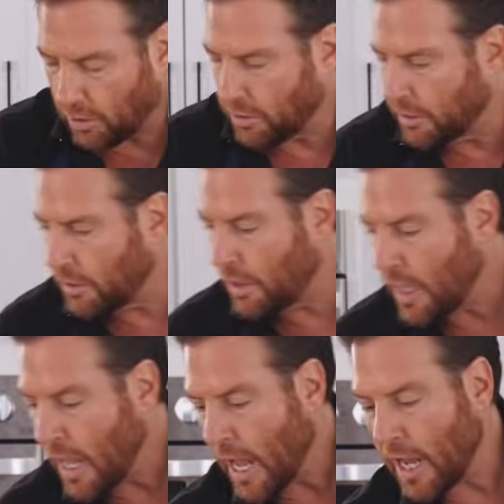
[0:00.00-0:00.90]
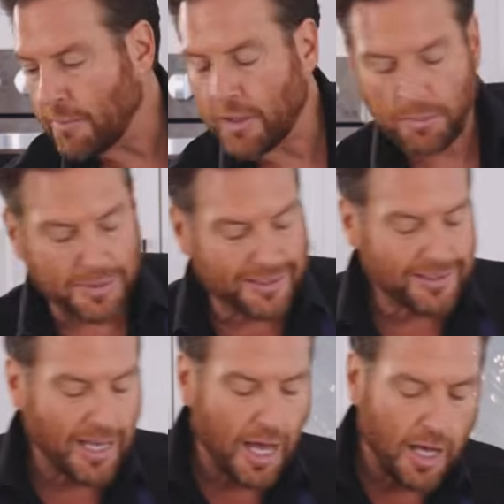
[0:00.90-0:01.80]
good. I am going to
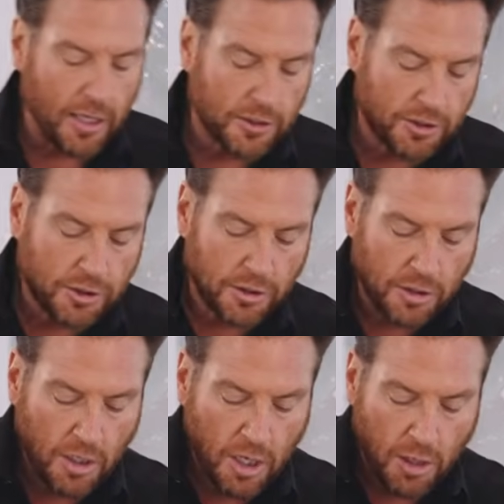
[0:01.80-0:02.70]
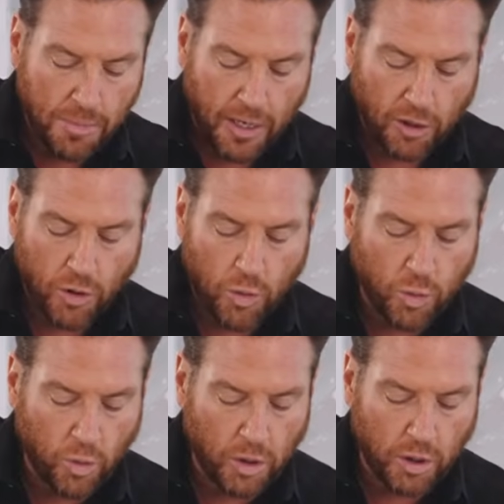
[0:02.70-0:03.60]
massage about a
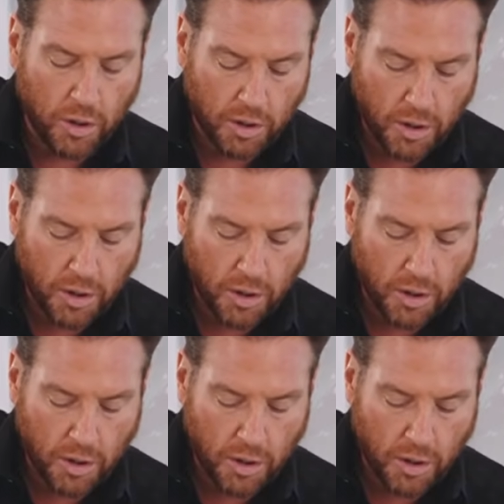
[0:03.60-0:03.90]
1/4